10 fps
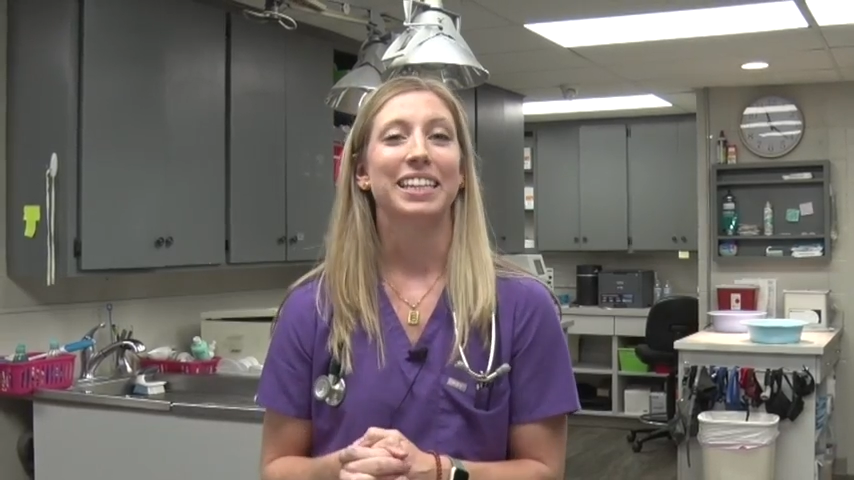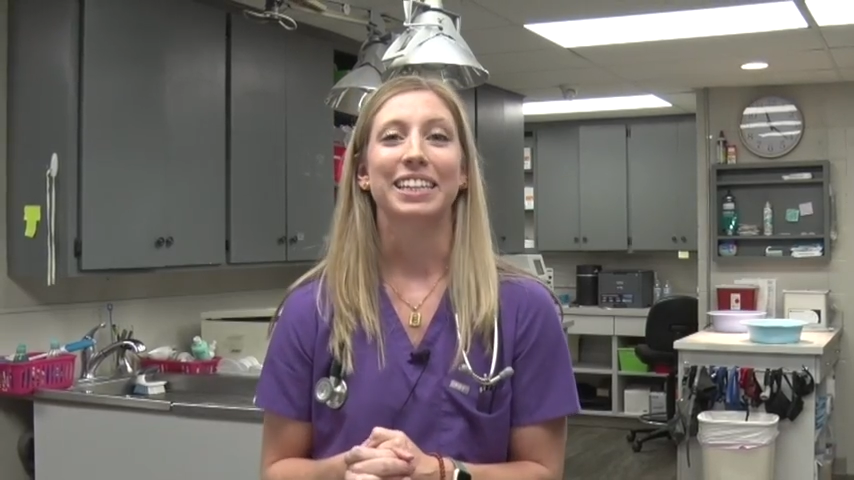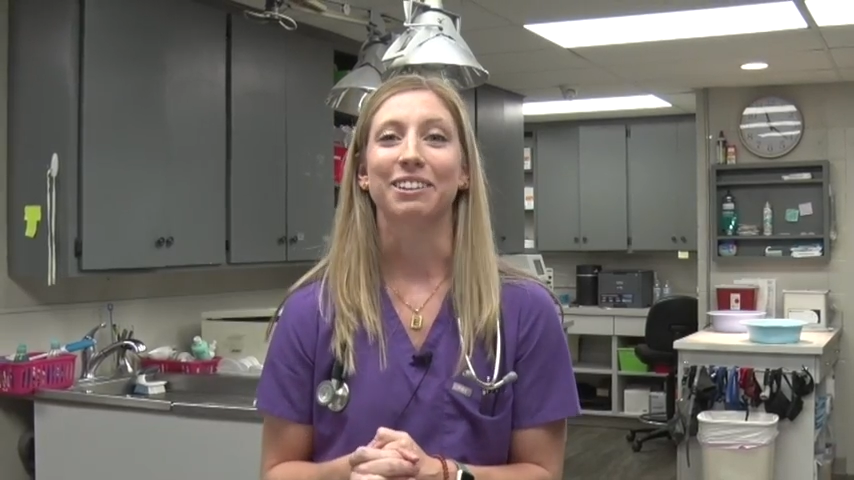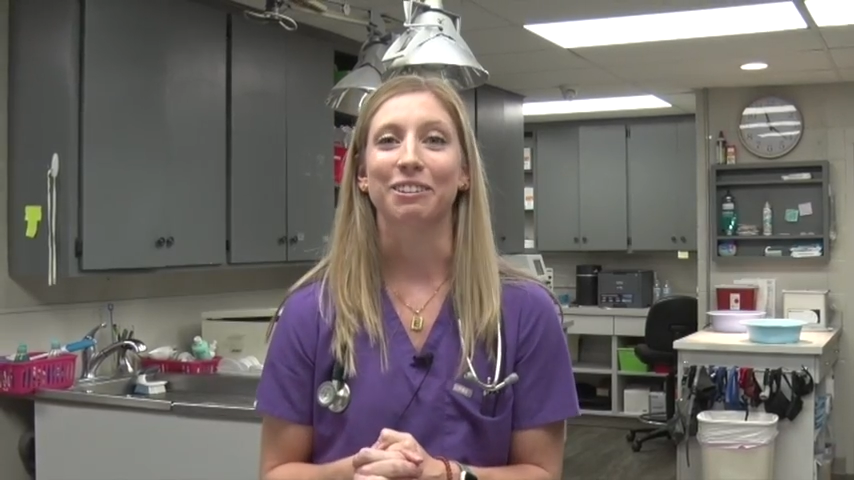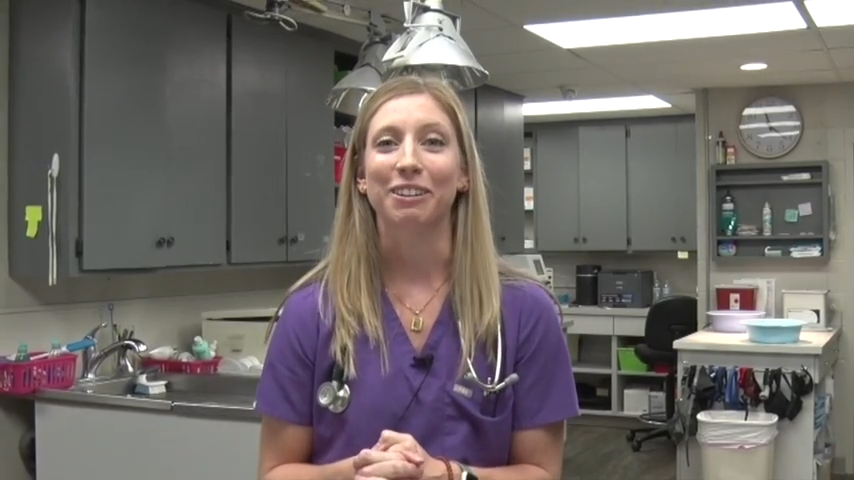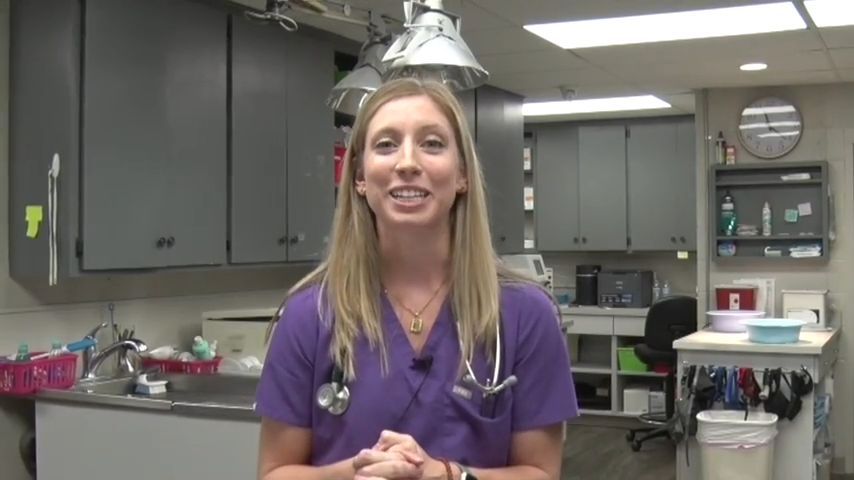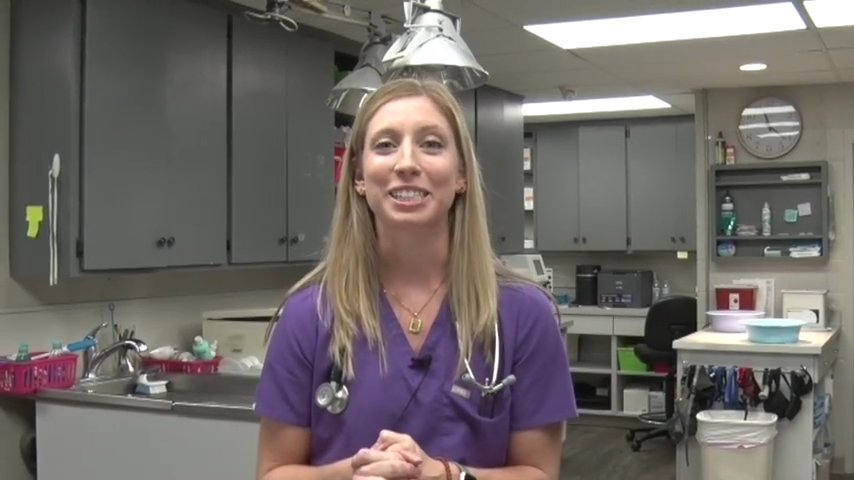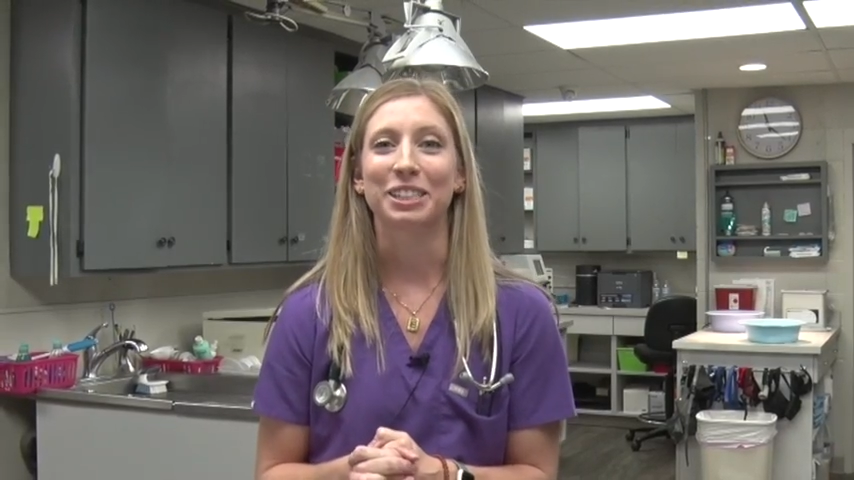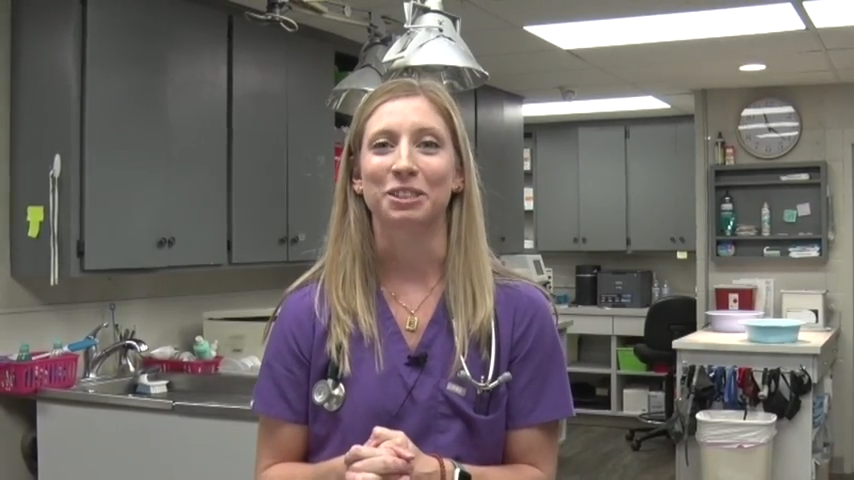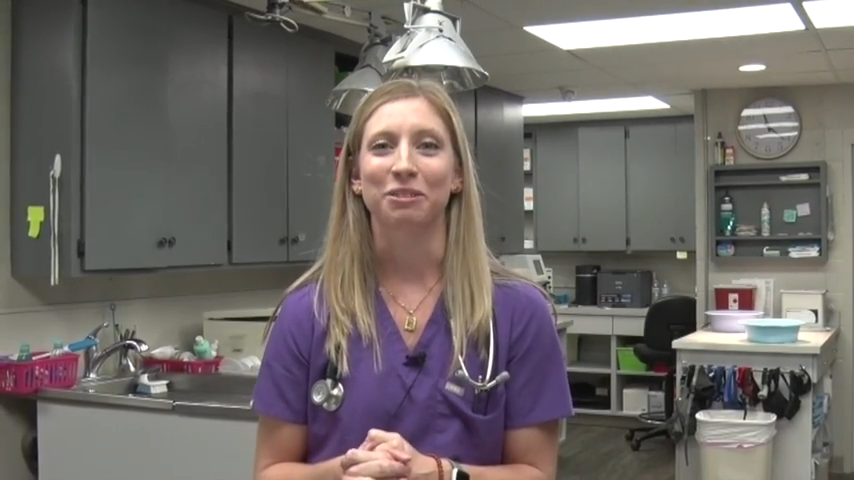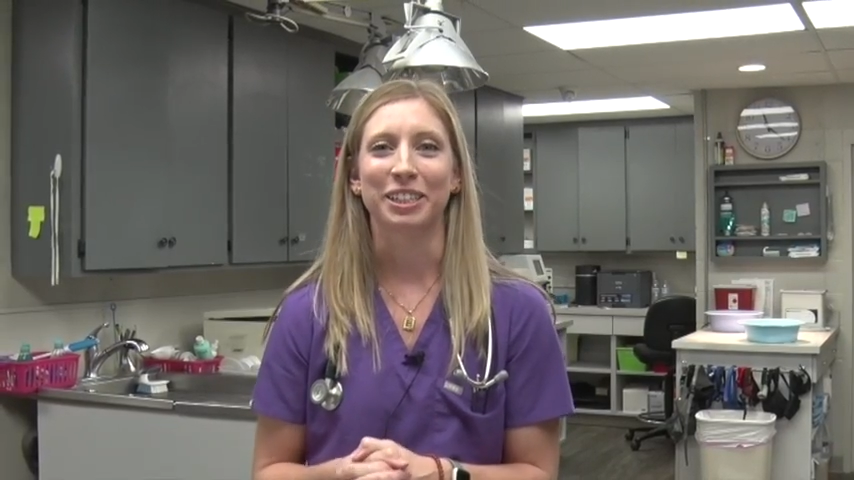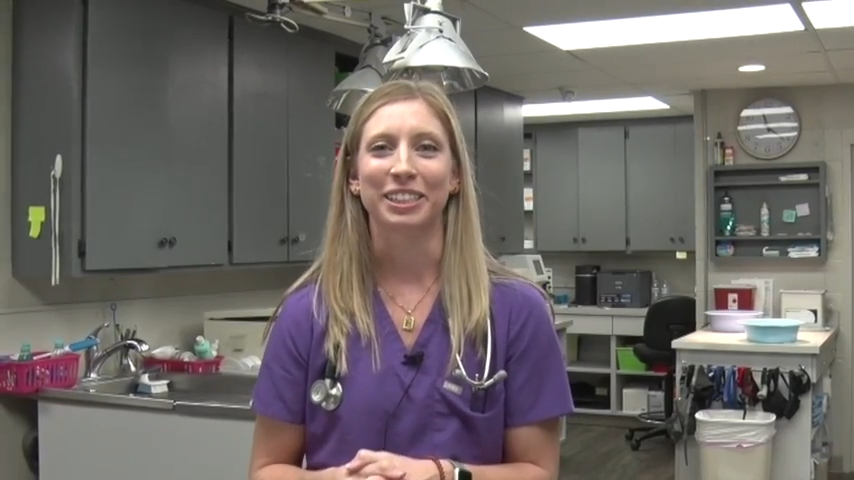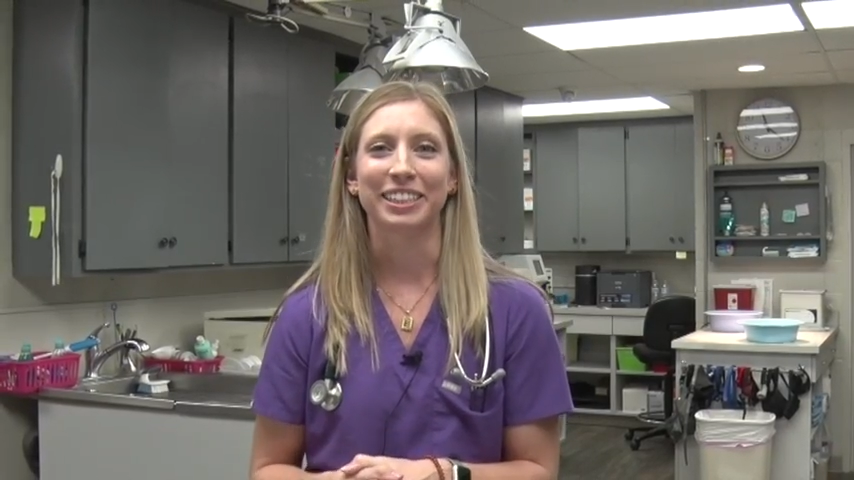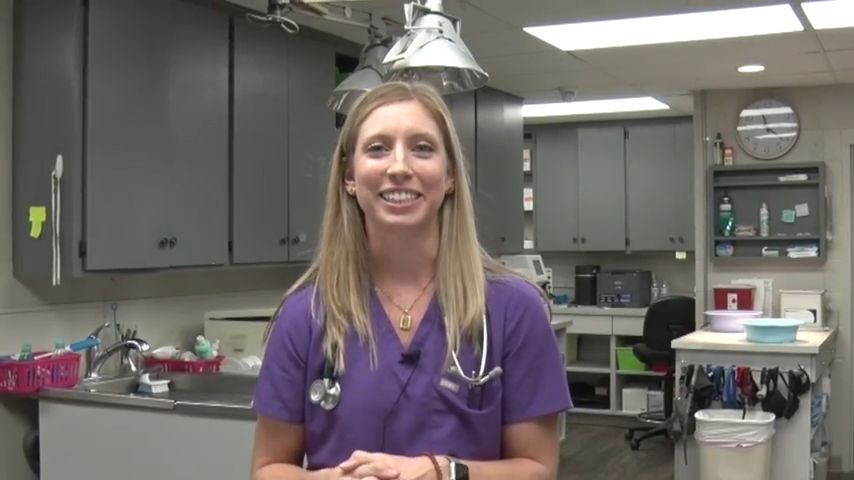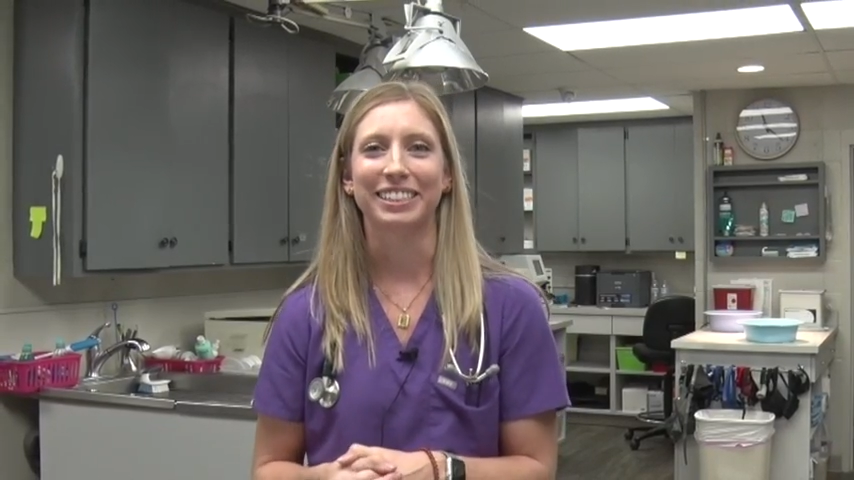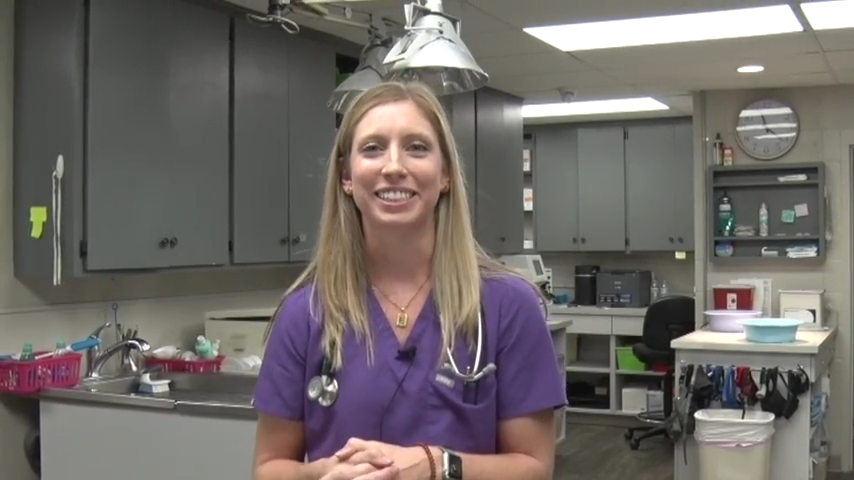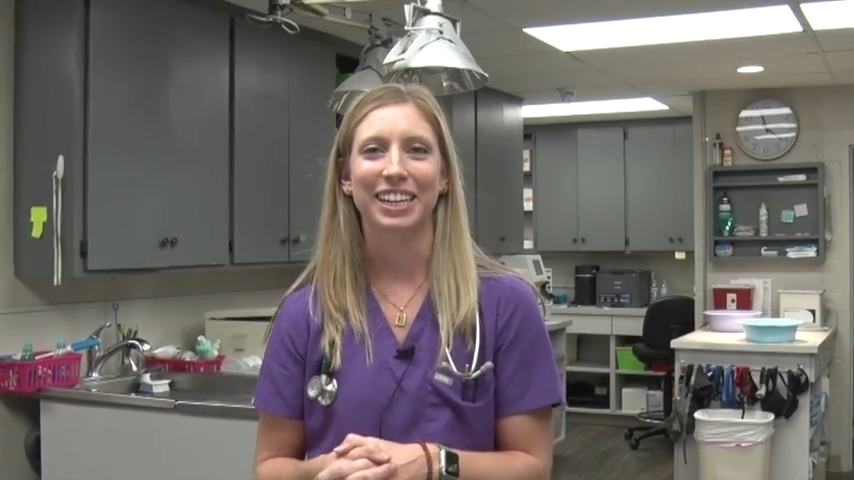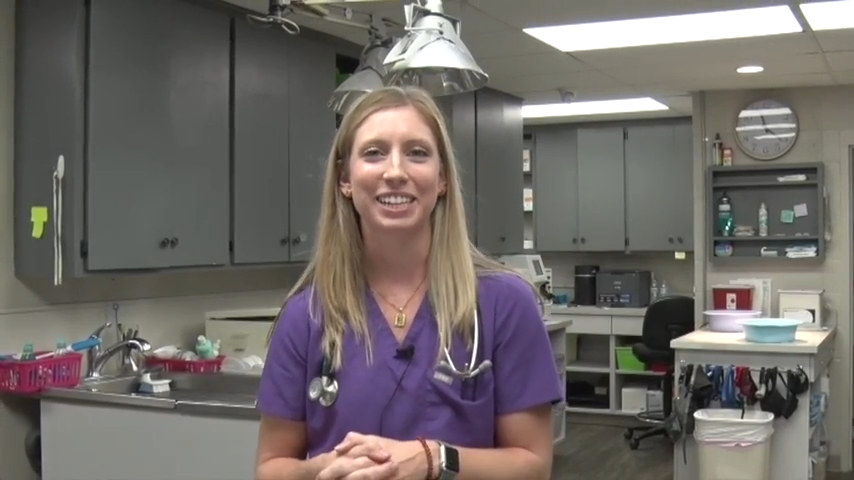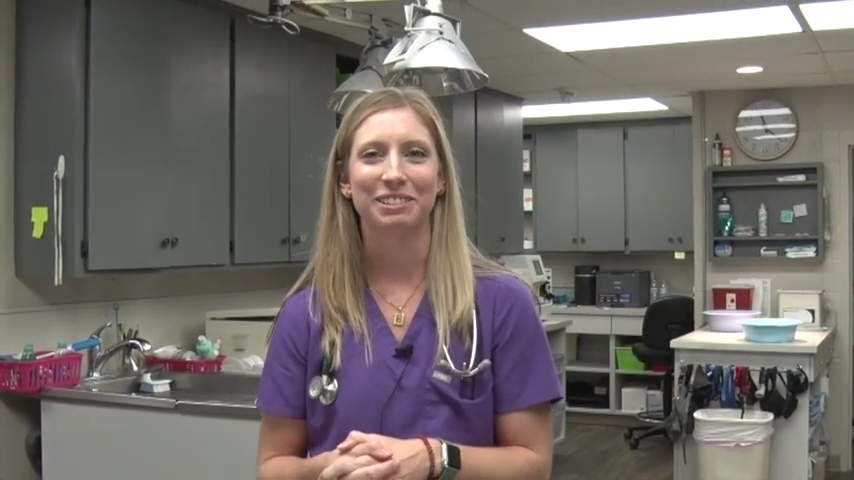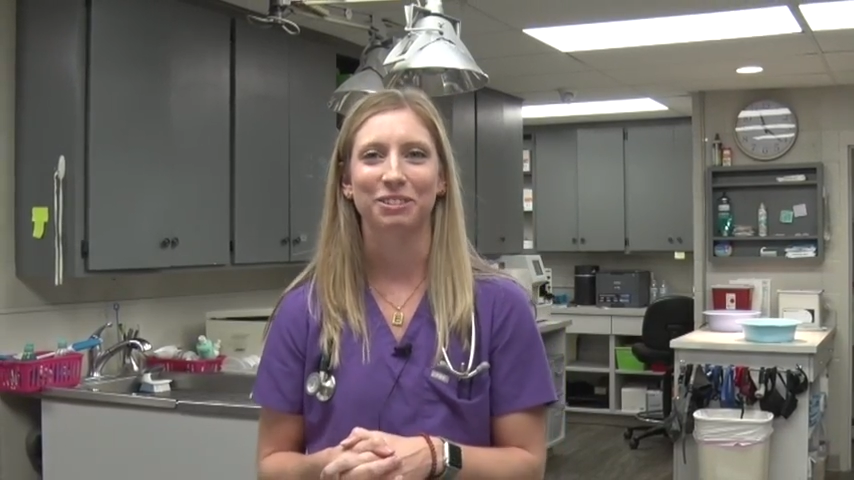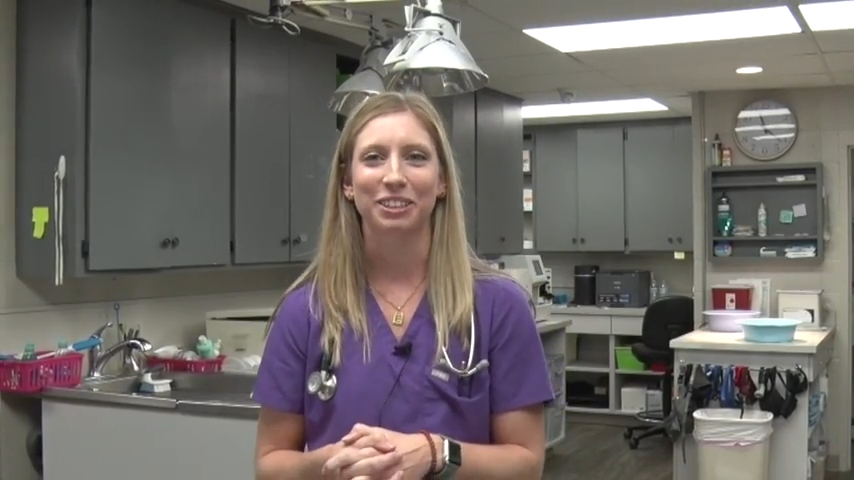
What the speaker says: your grade situation can change